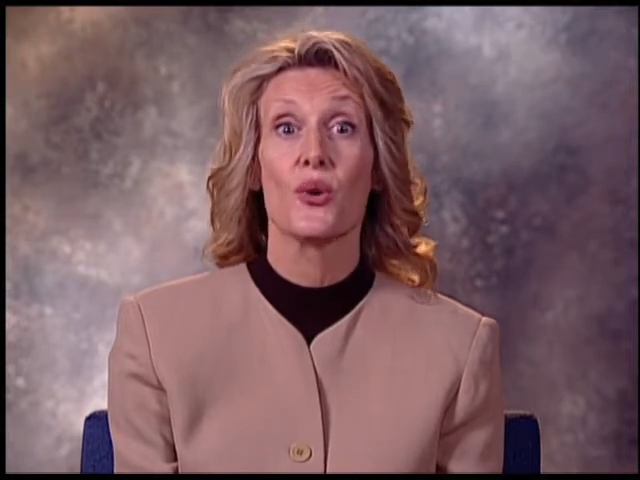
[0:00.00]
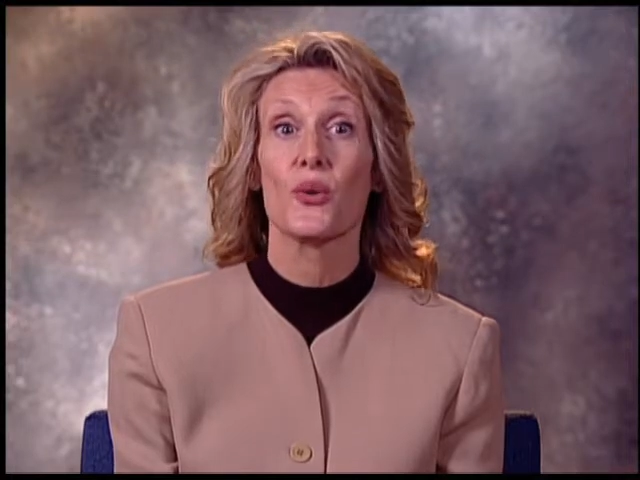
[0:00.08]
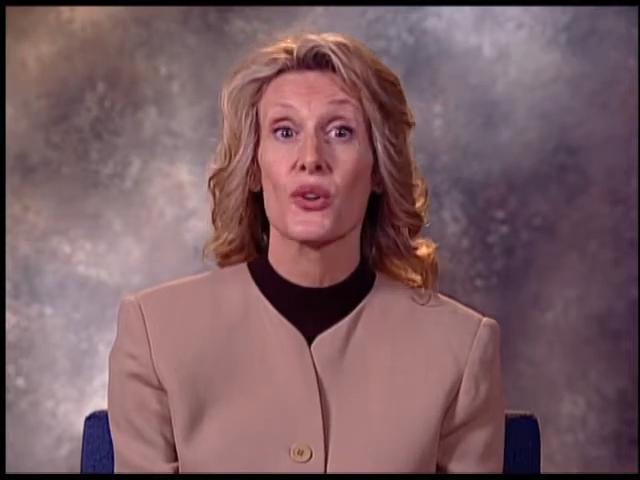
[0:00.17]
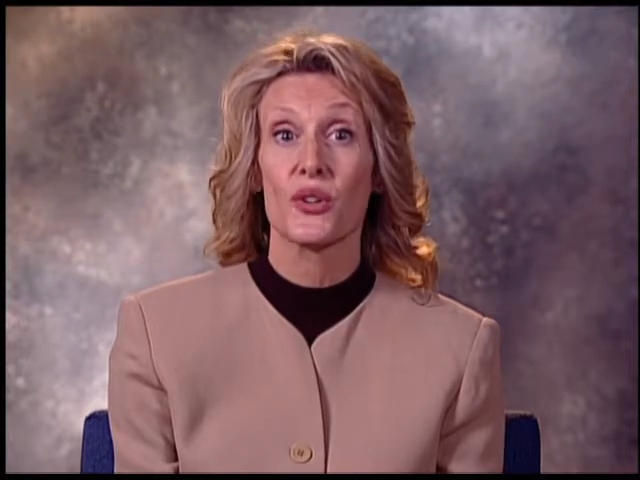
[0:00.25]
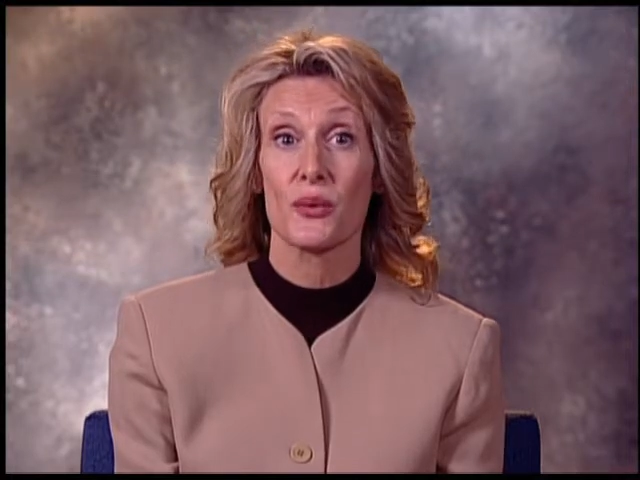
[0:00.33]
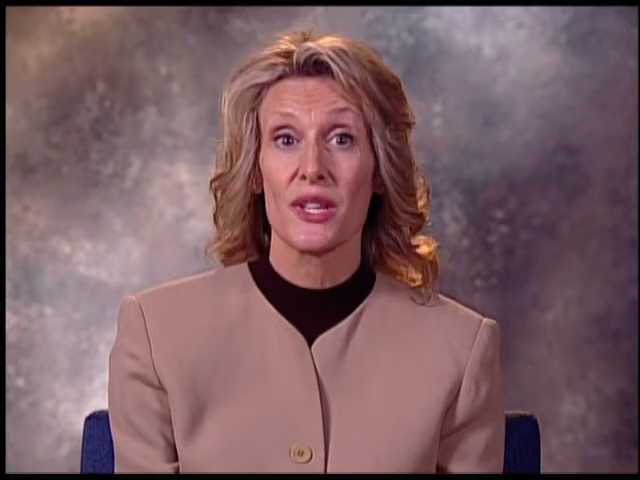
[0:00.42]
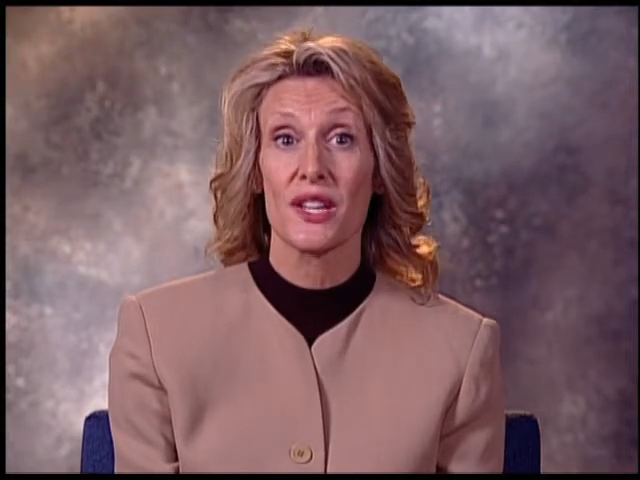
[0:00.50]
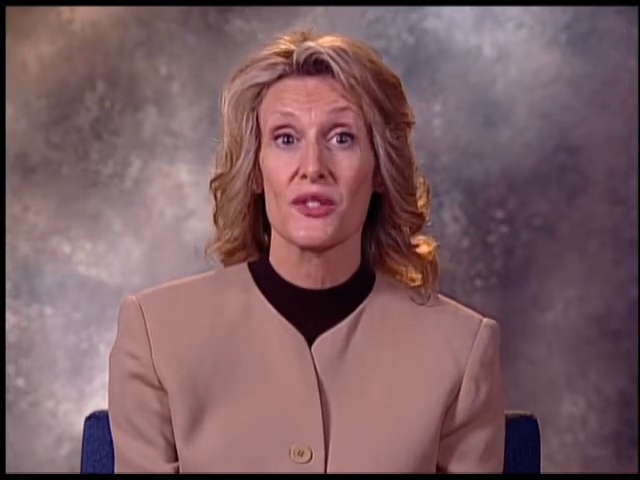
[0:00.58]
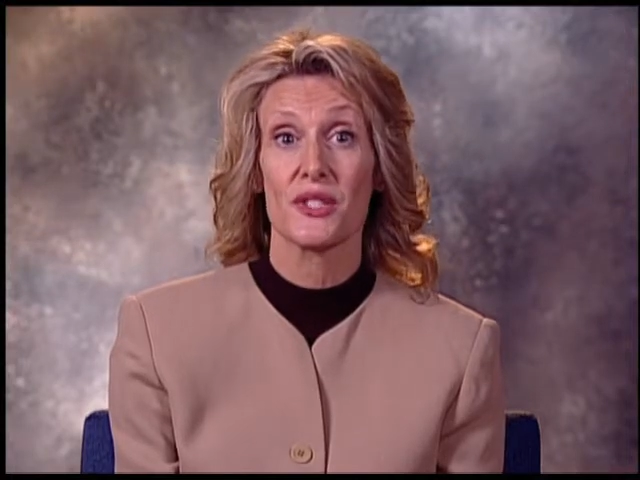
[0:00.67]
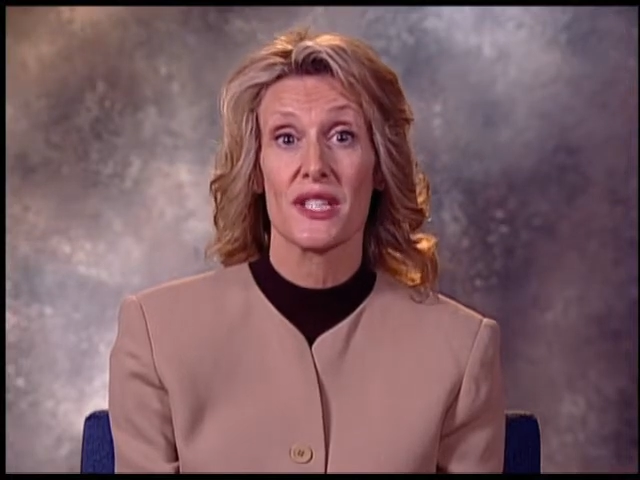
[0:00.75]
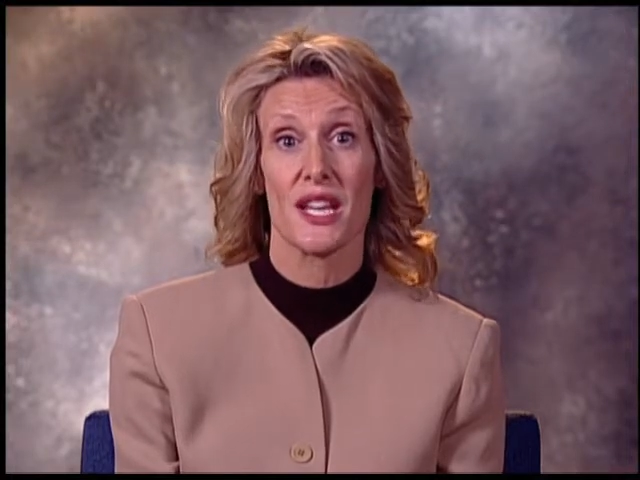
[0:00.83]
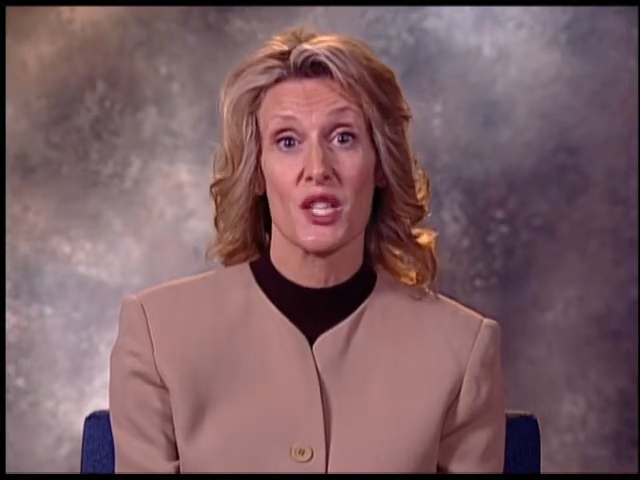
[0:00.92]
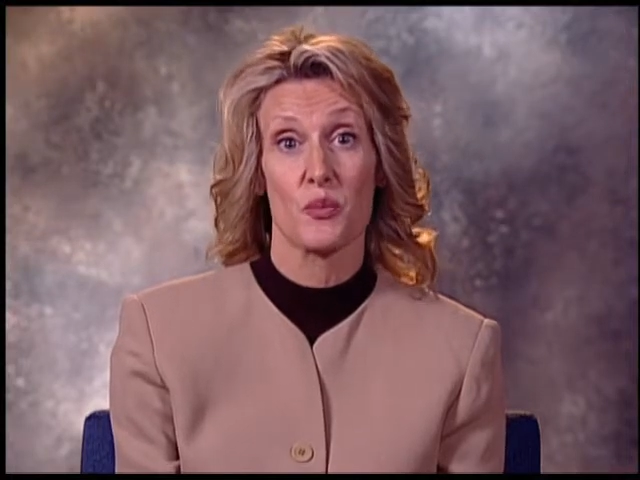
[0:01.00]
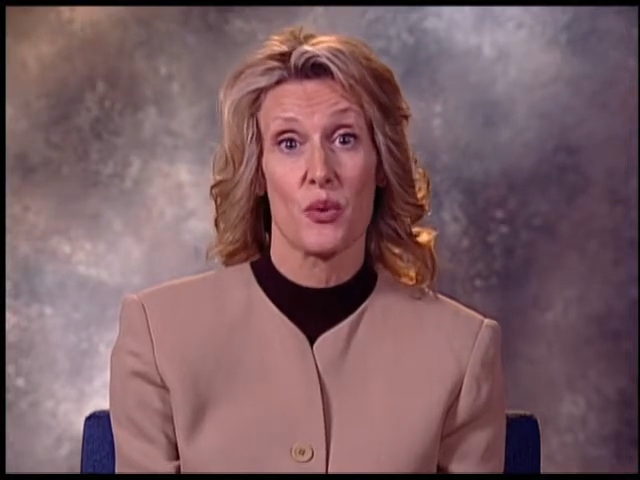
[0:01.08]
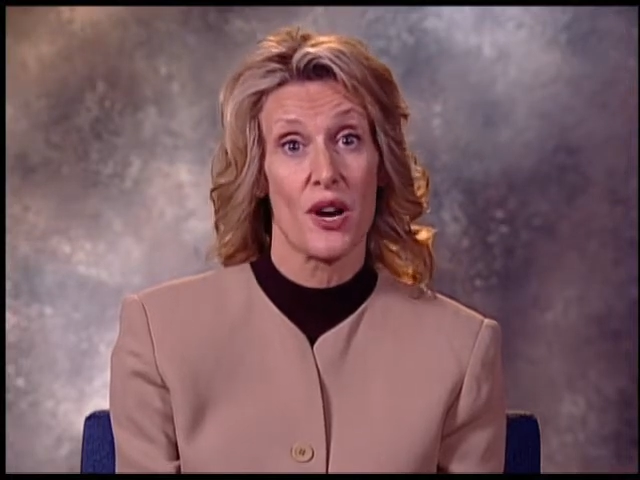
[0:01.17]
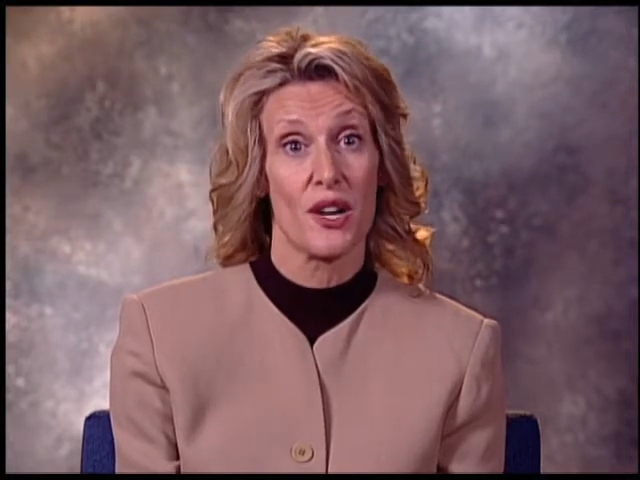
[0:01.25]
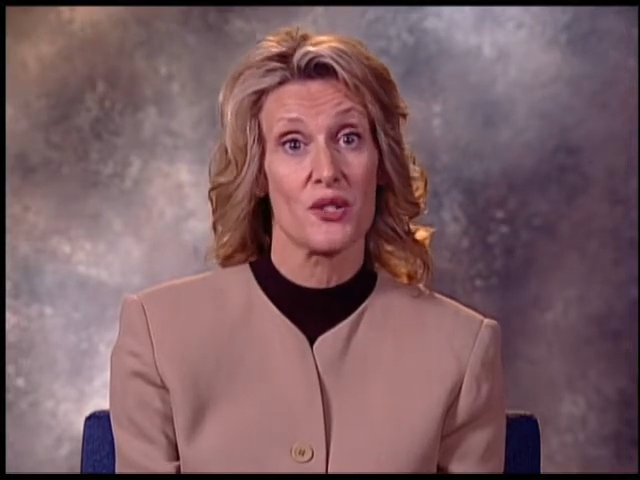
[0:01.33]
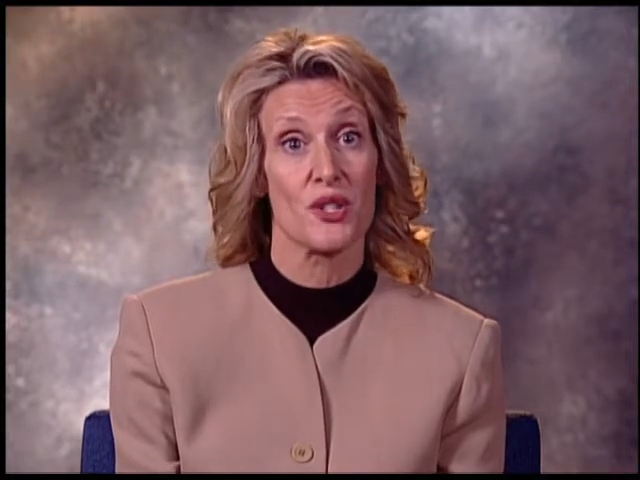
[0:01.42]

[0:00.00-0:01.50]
or 300 days prior